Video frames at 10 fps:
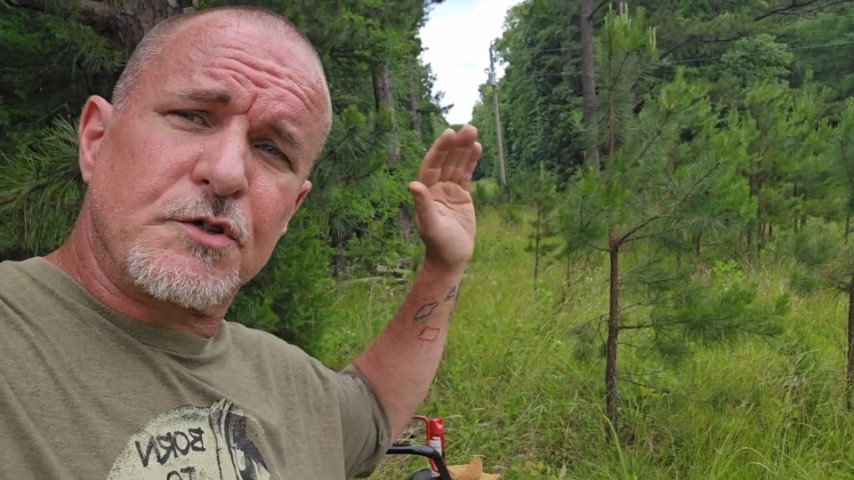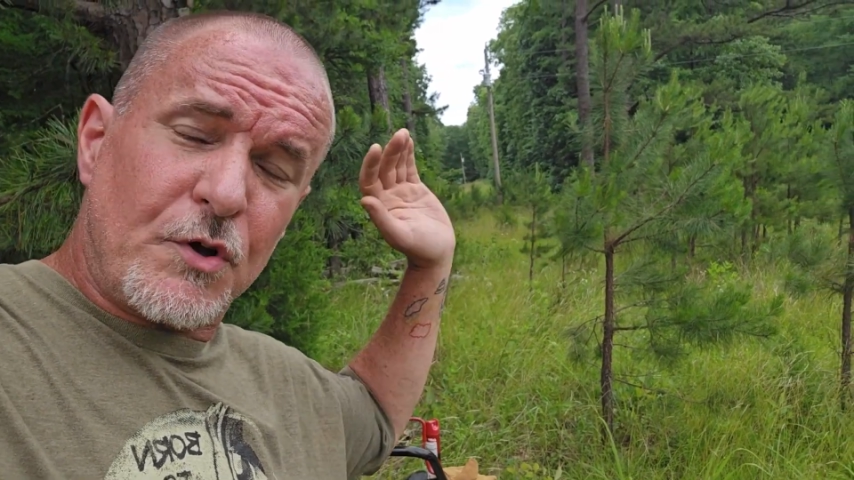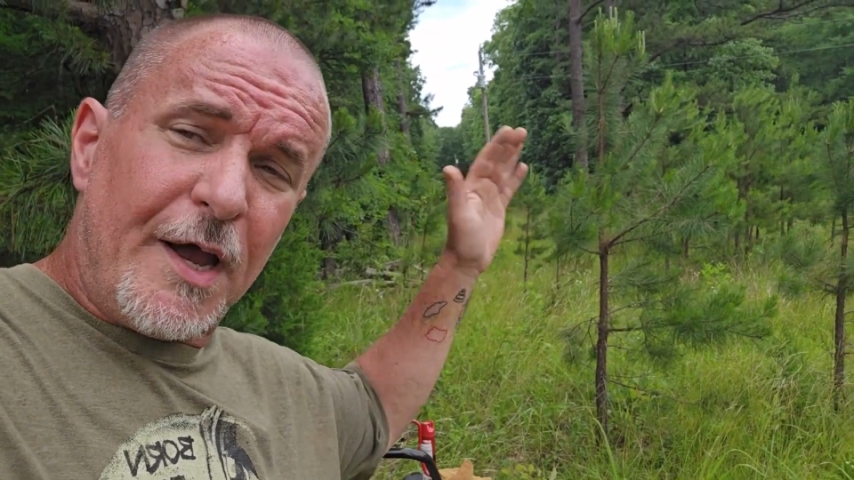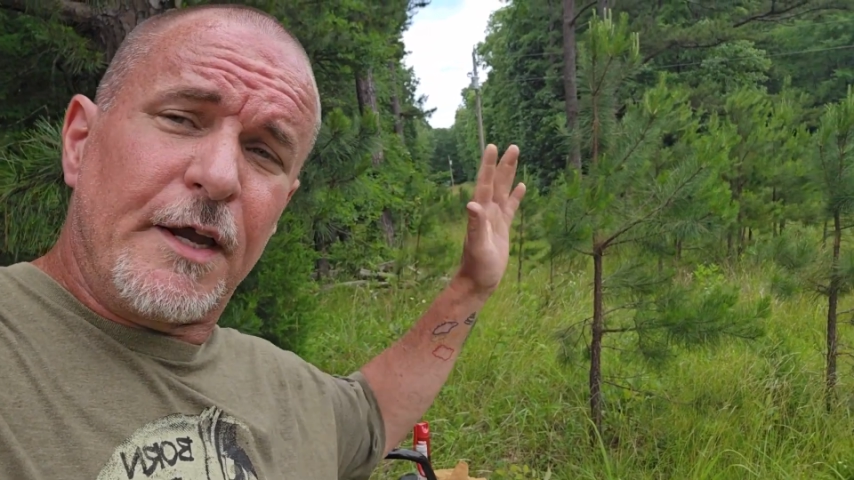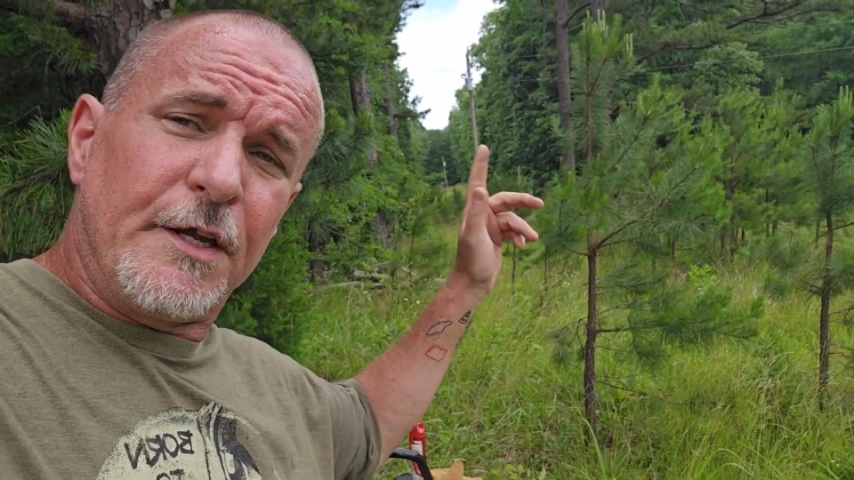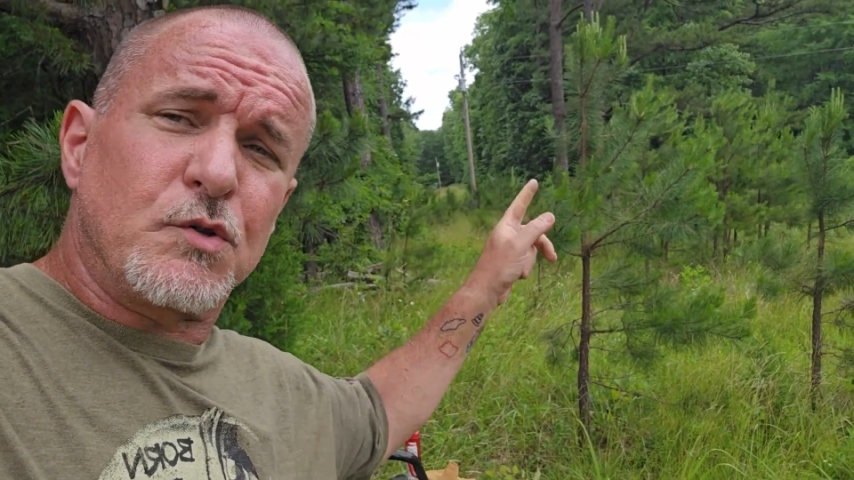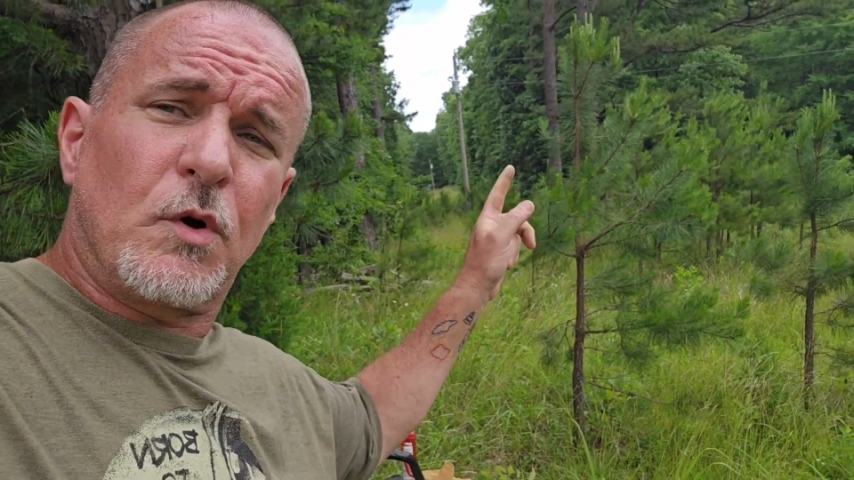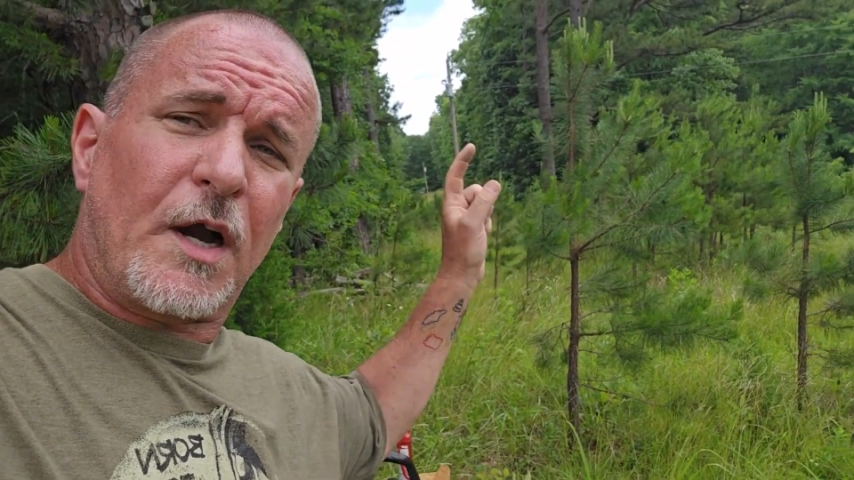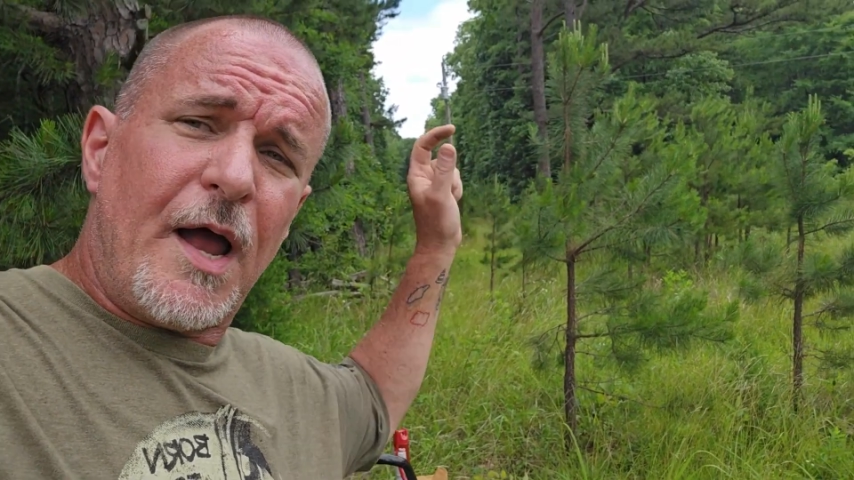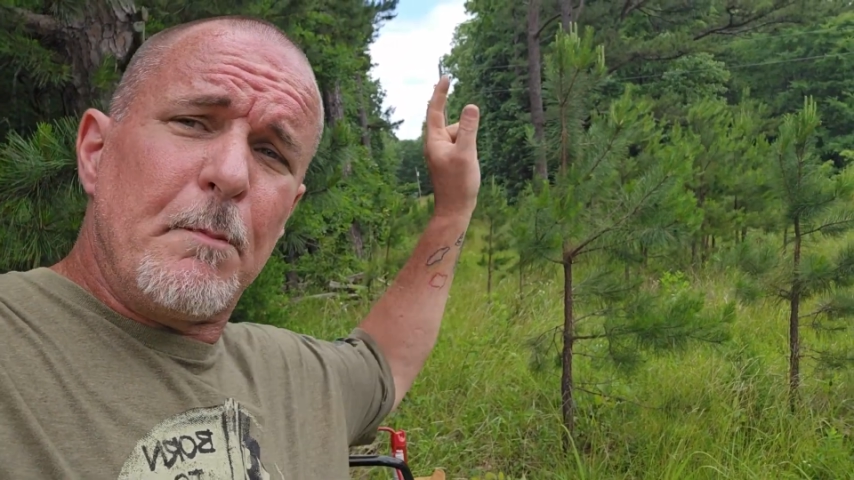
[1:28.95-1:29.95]
so I can get to
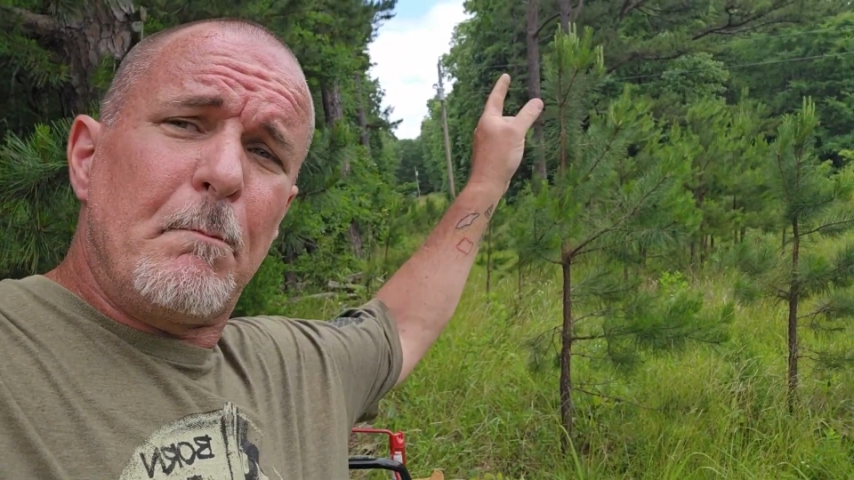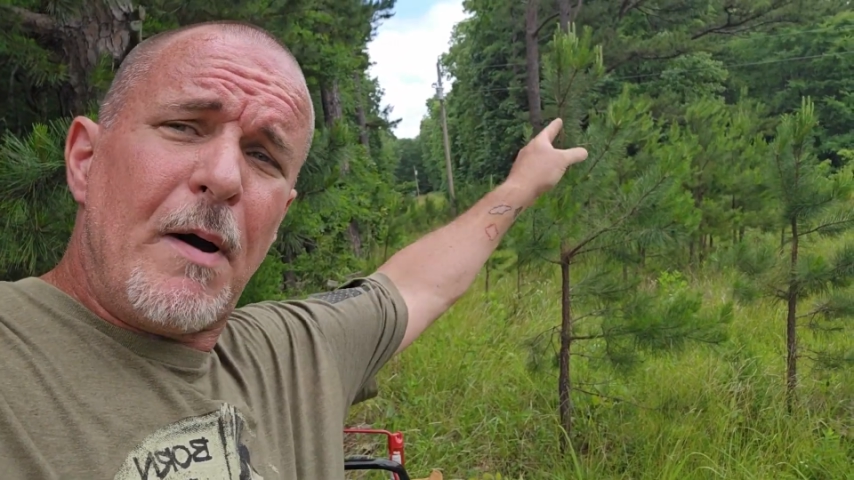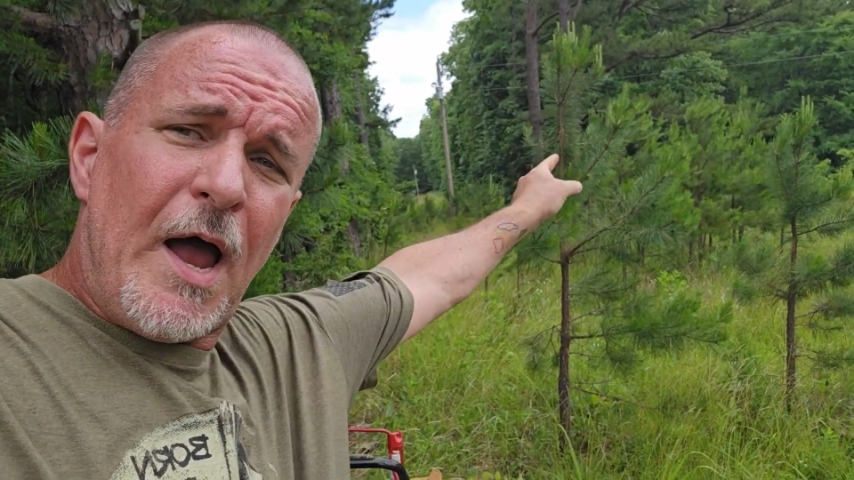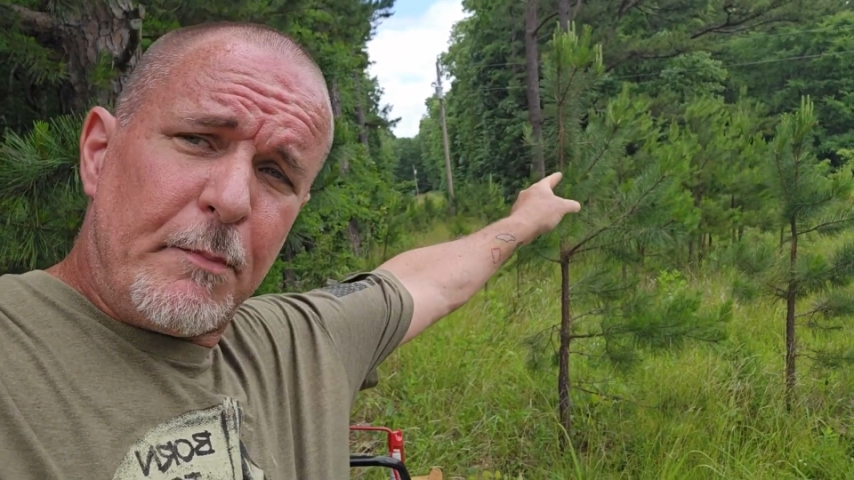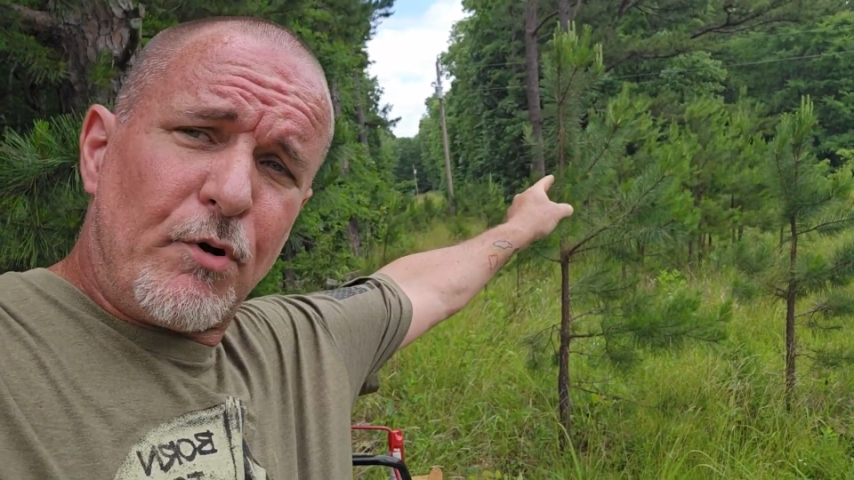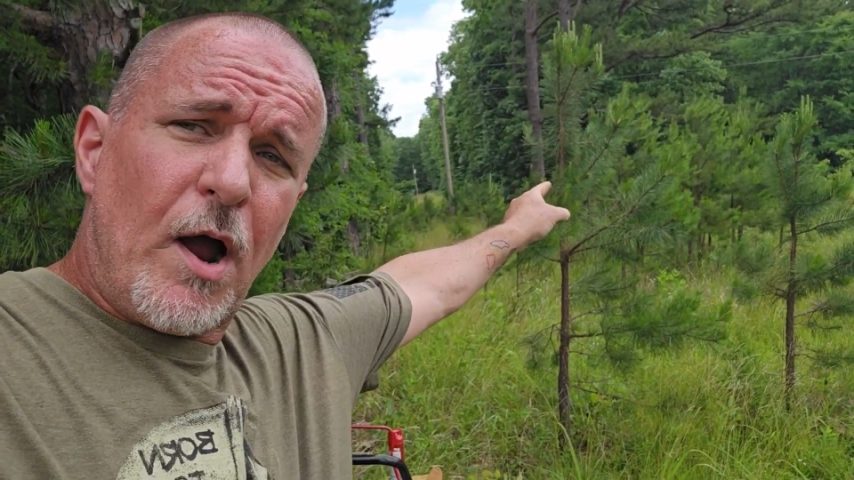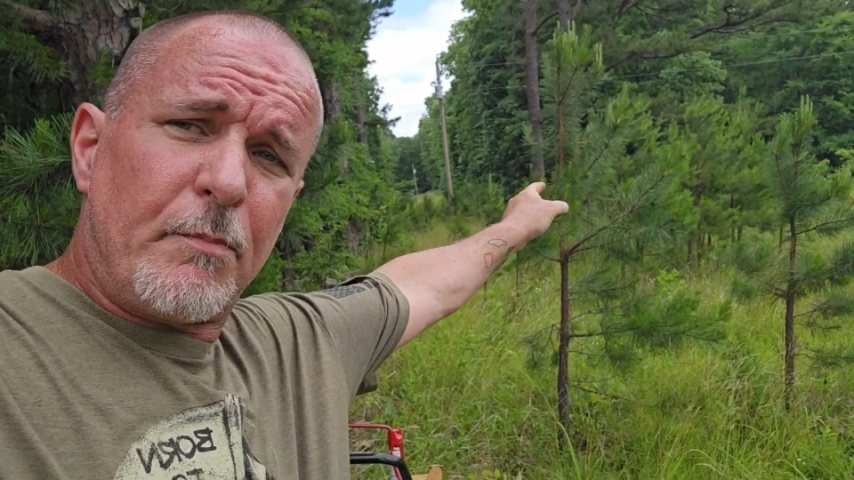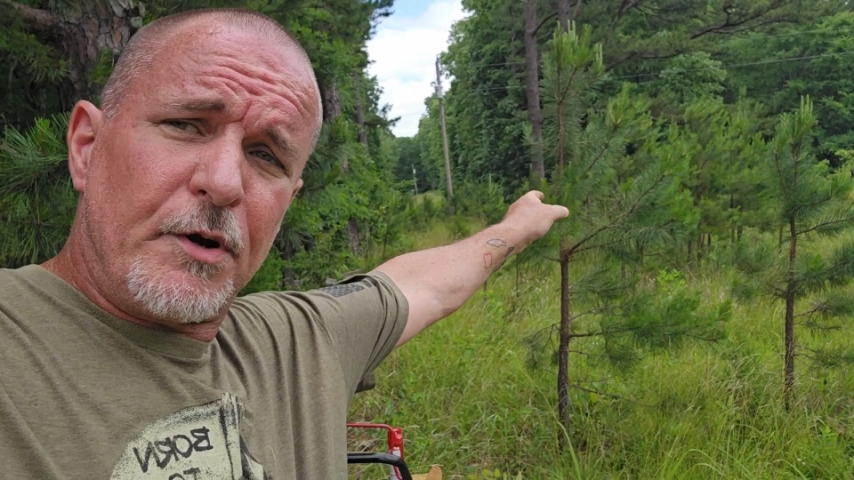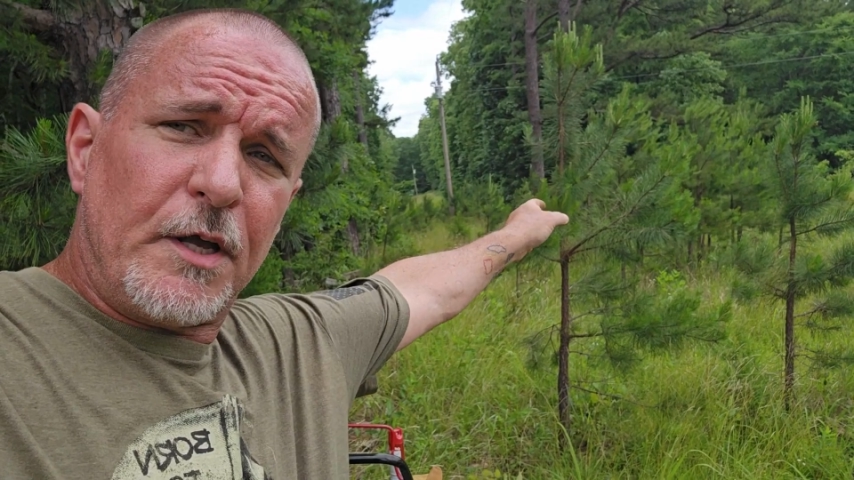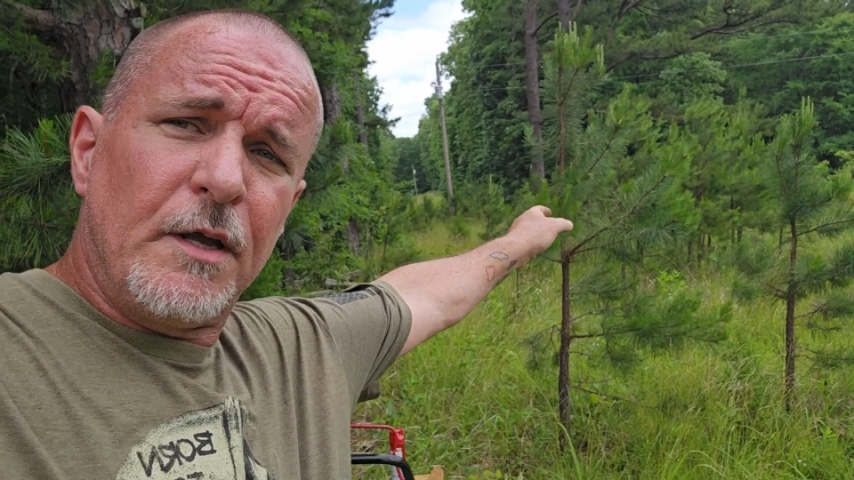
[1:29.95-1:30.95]
work on my property.